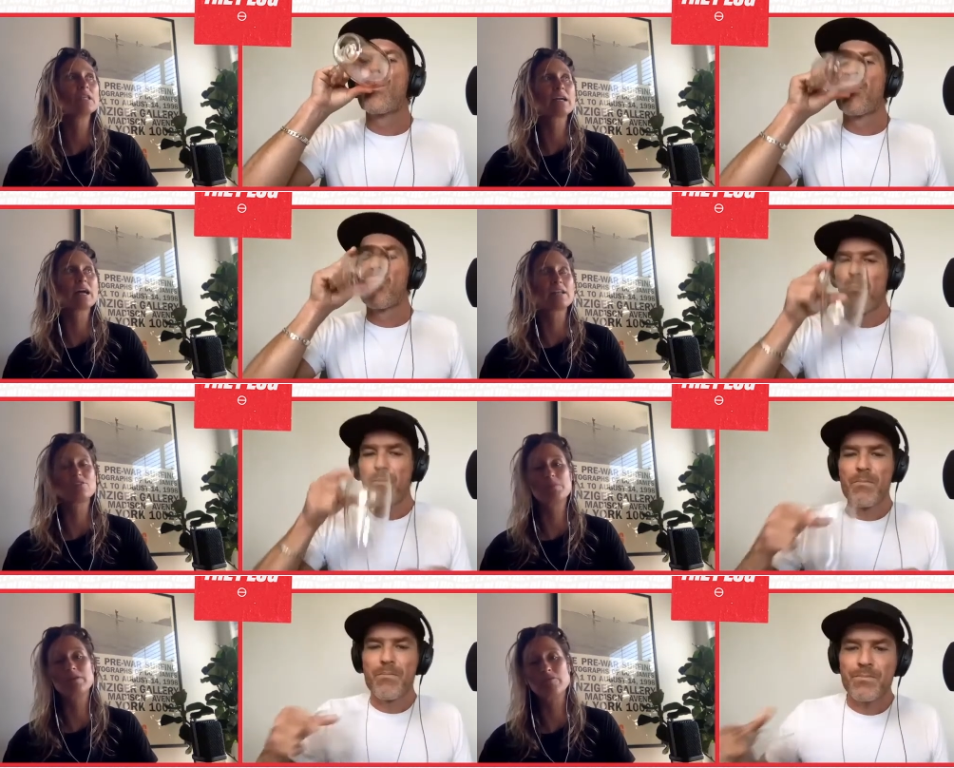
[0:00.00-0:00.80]
Speaker 1: kind of
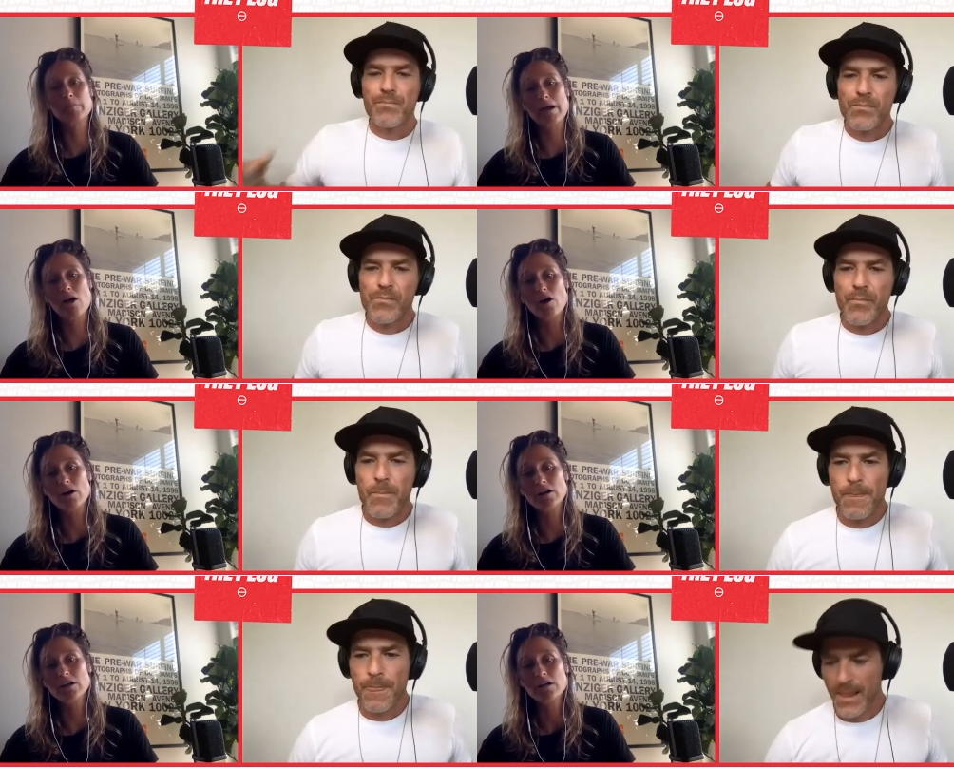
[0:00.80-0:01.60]
speak from my
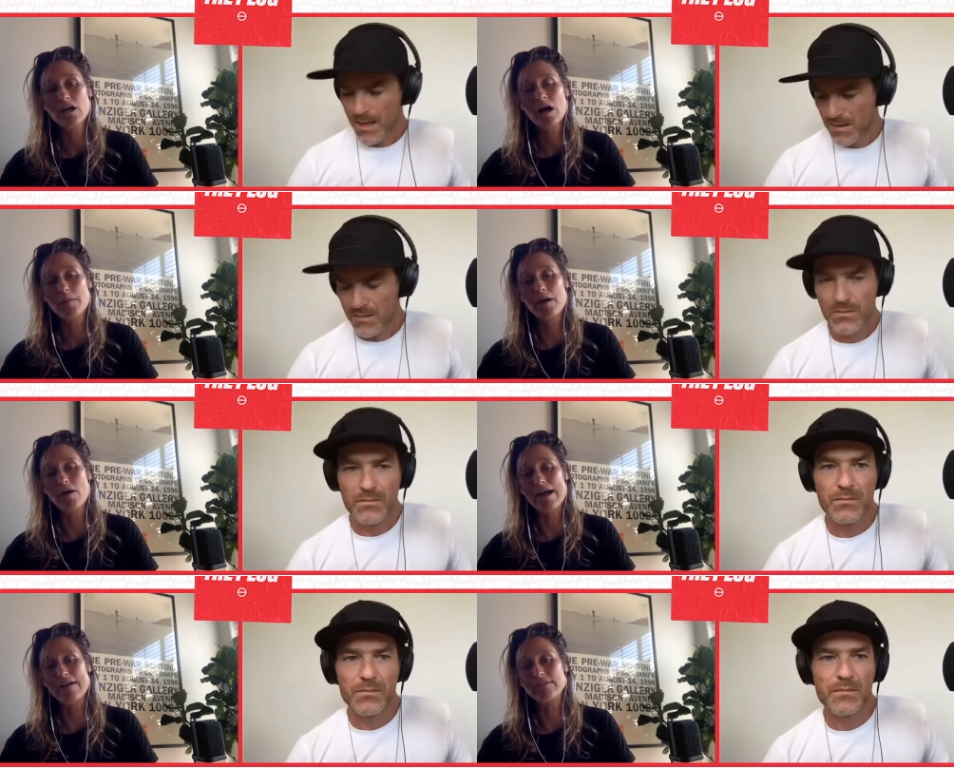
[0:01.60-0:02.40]
heart about
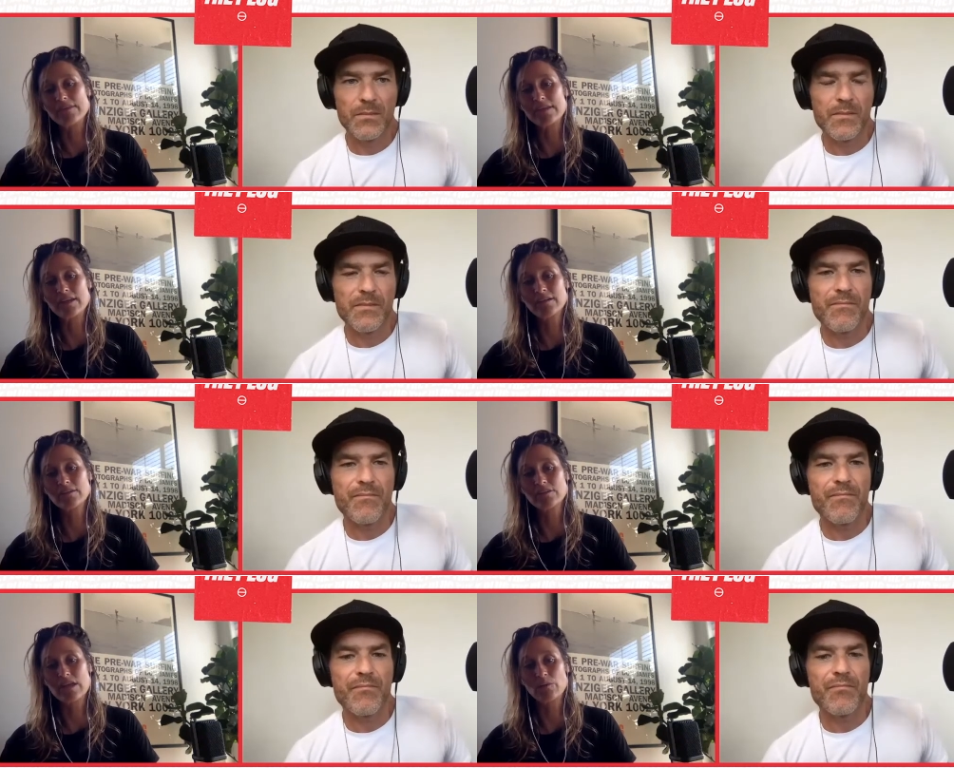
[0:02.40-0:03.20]
everything
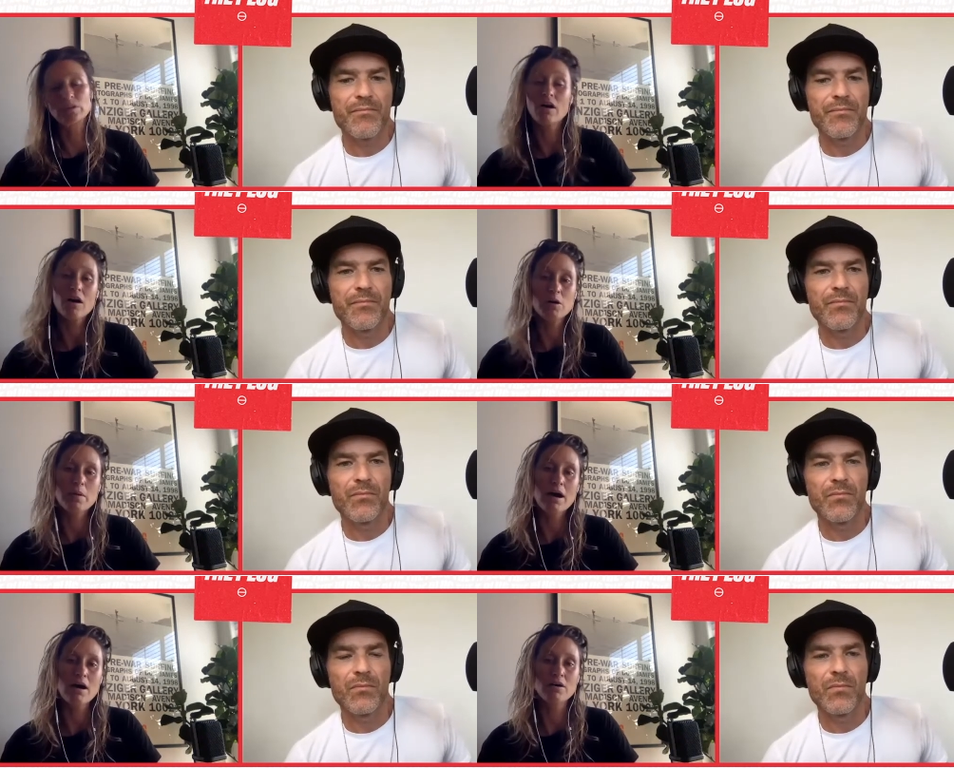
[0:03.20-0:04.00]
that we talk
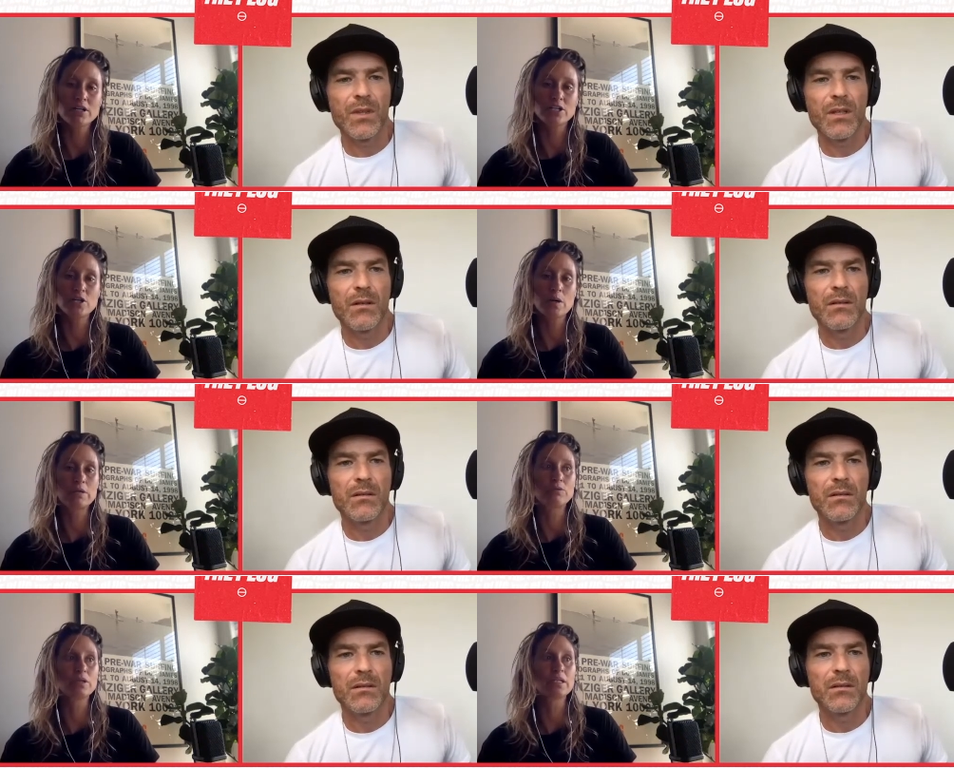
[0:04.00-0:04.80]
about,
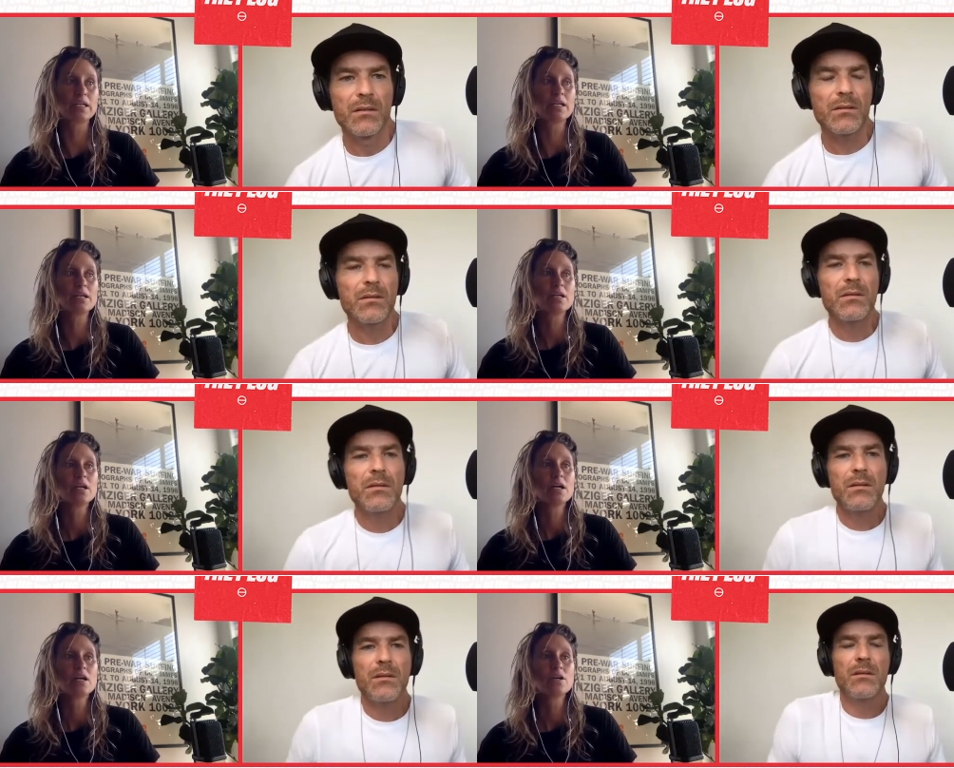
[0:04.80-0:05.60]
and really
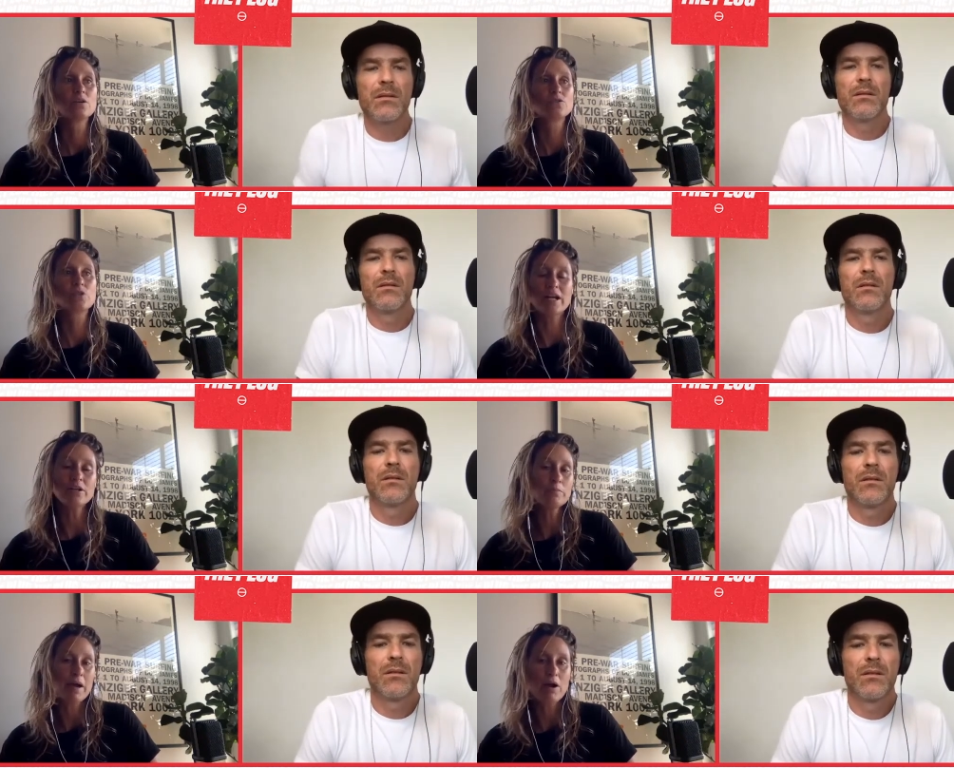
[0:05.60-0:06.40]
try to
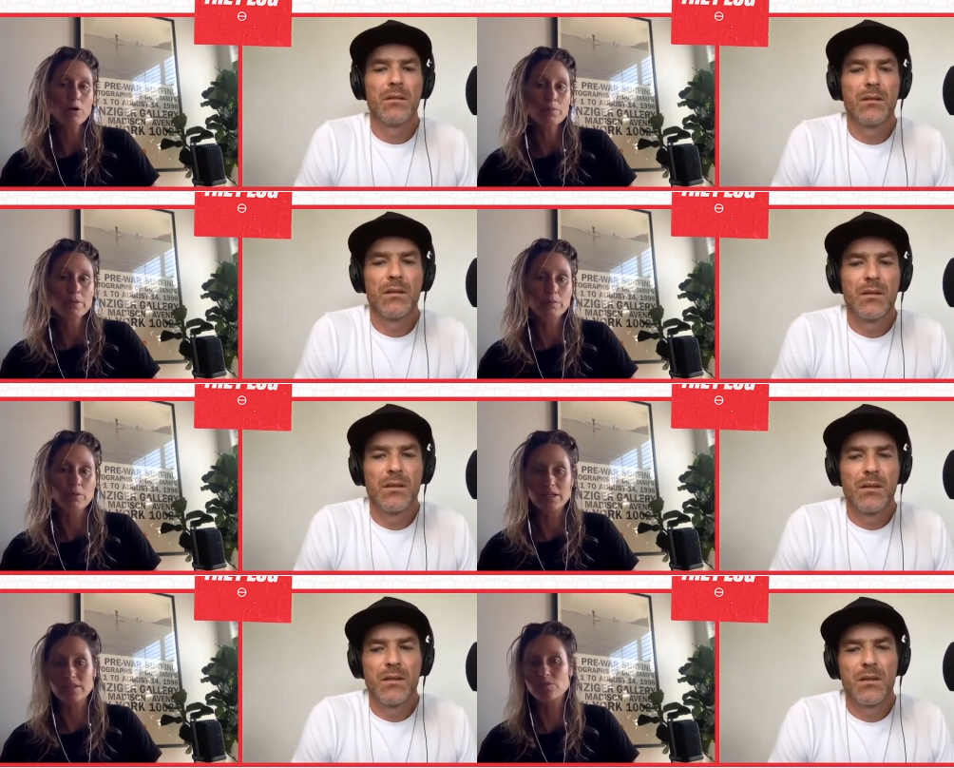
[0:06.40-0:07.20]
empower people
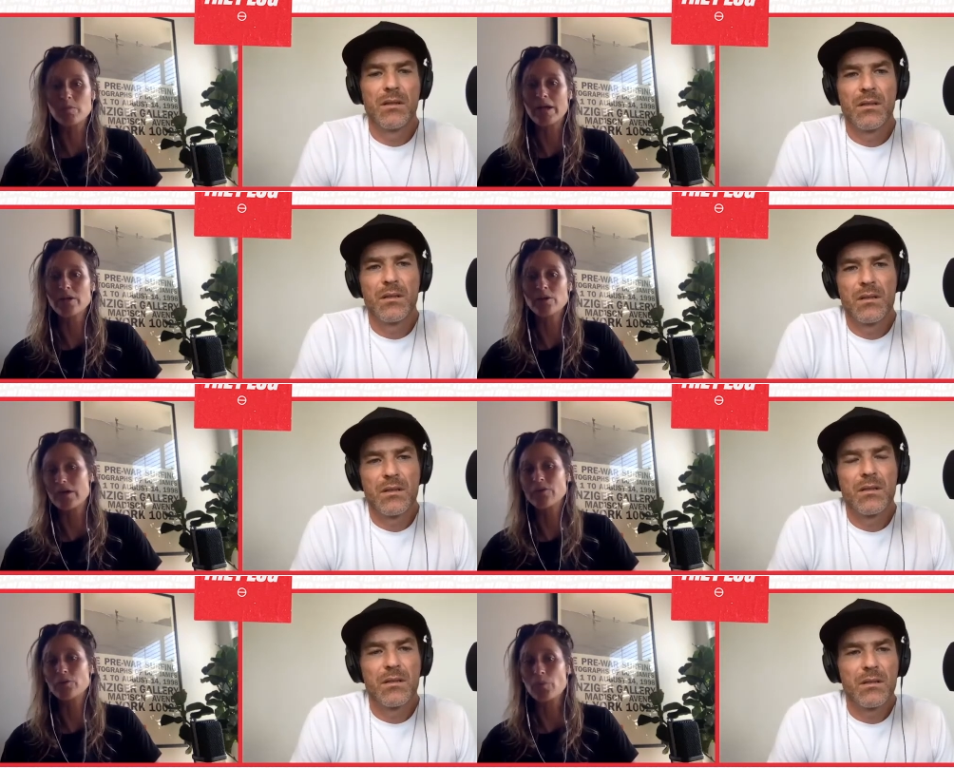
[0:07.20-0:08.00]
and inspire
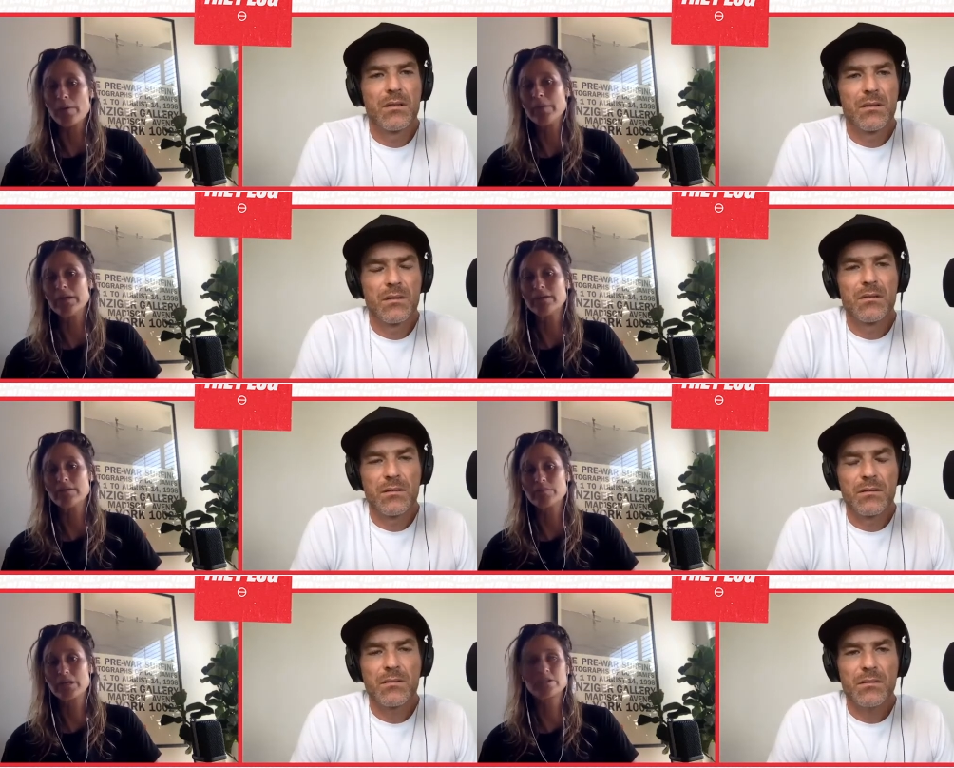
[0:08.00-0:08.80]
other women,
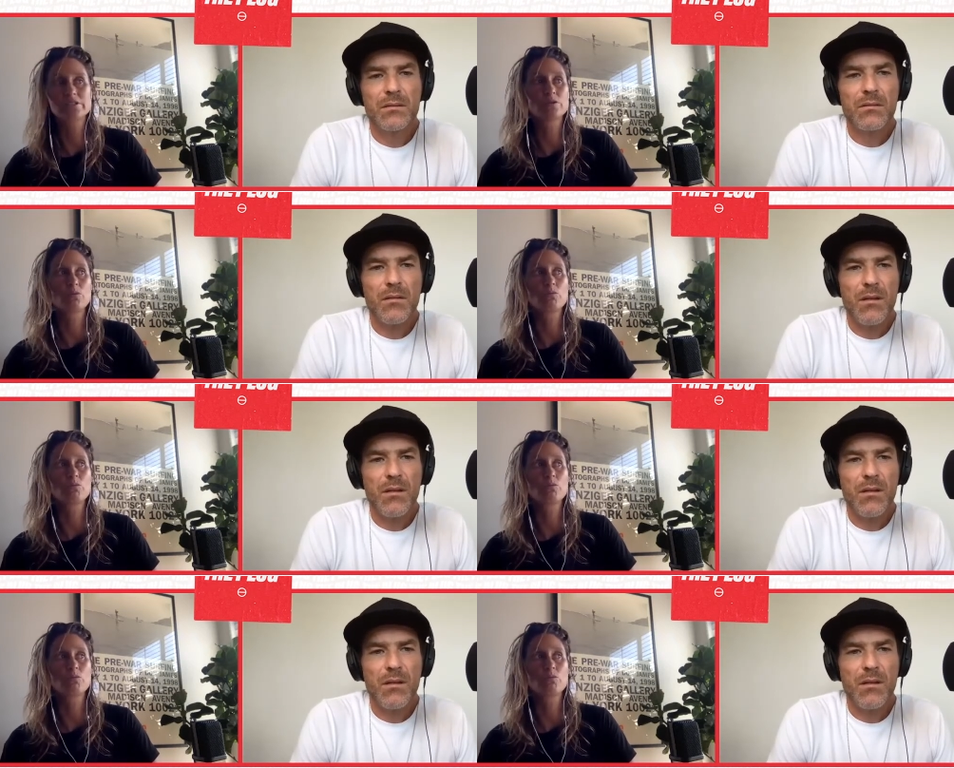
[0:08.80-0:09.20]
because the